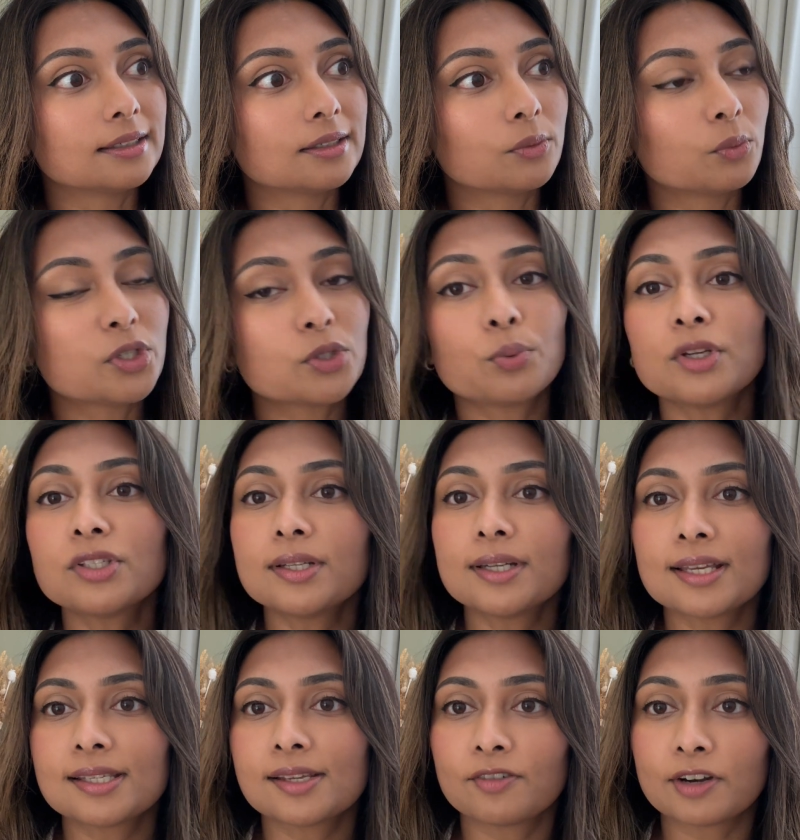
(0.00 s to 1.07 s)
which wasn't
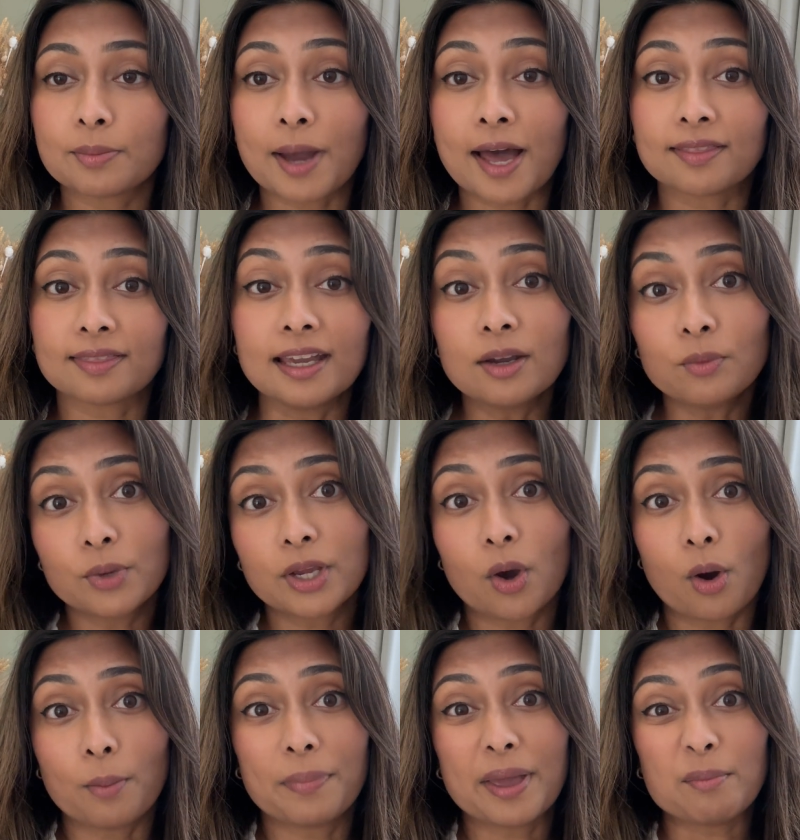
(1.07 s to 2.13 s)
necessarily a bad thing. We
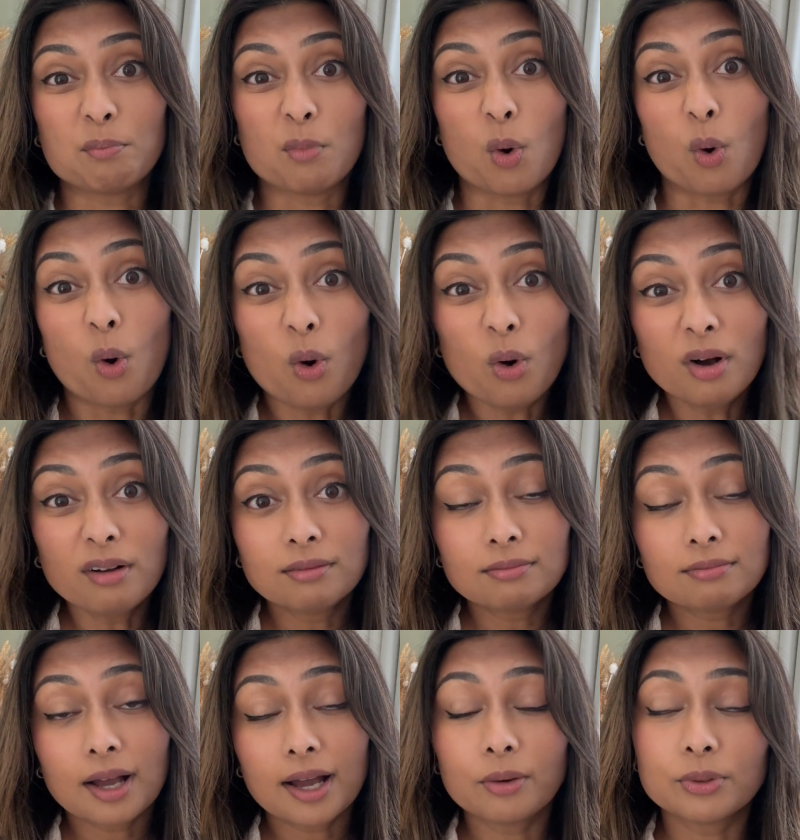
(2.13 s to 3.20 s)
got a bit more,
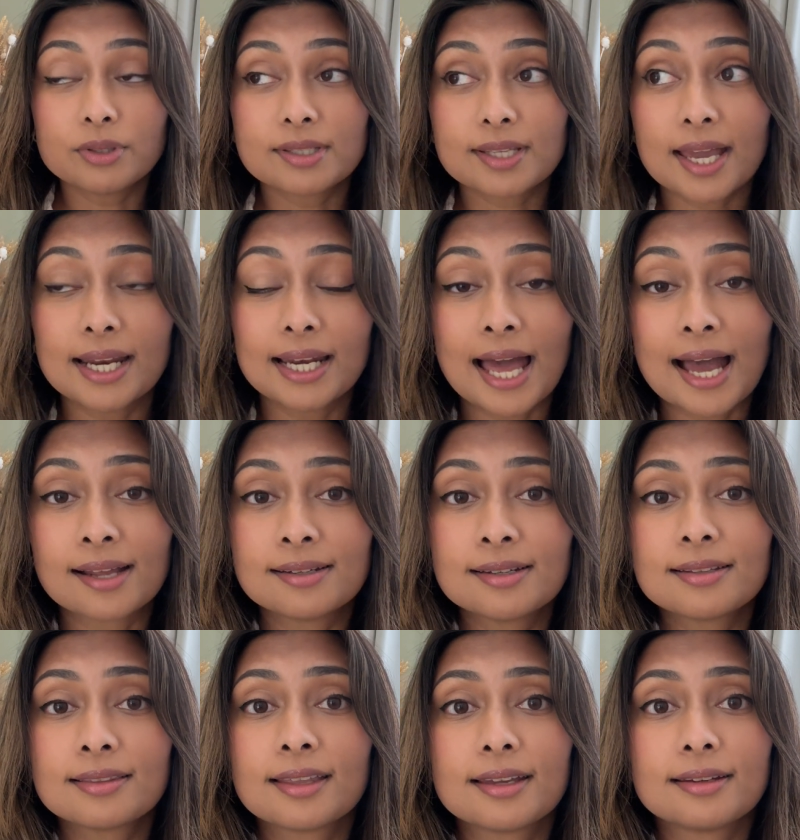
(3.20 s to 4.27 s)
I would say,
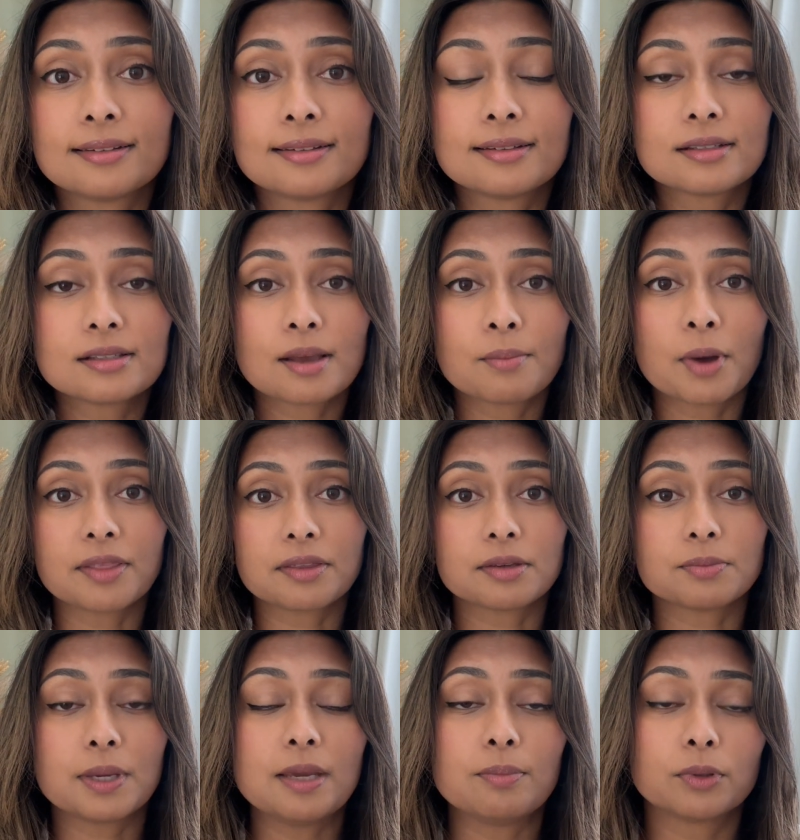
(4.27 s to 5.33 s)
land than some other
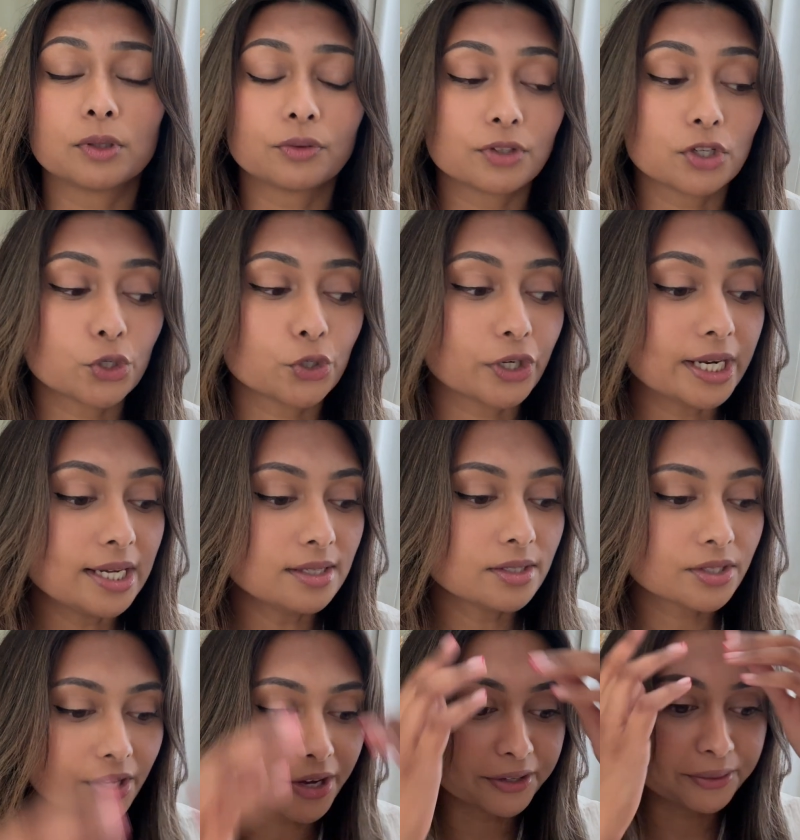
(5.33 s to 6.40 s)
people on the street.
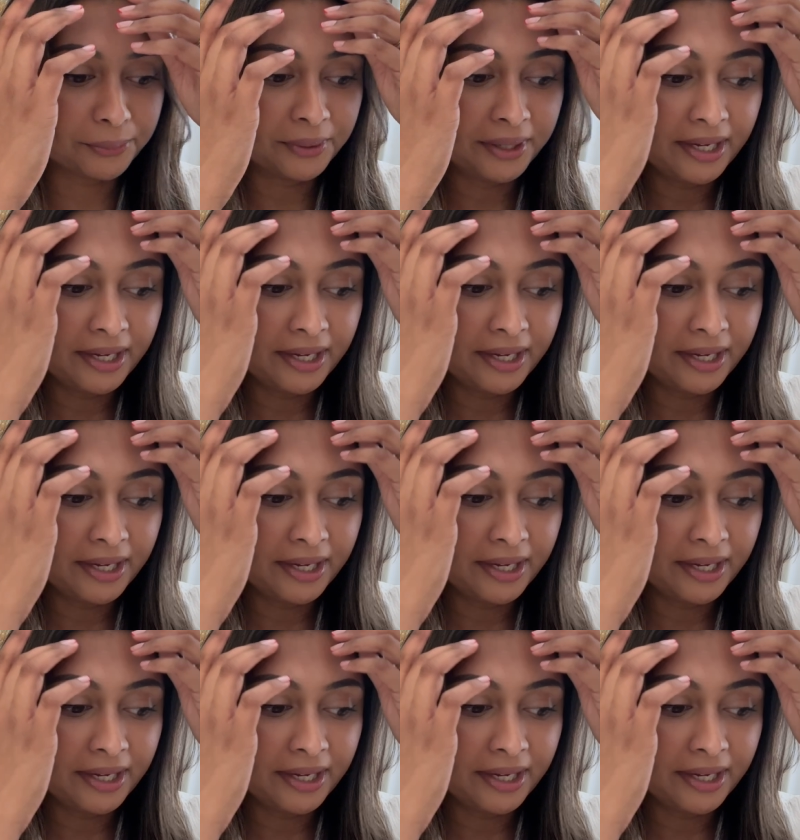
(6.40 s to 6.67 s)
So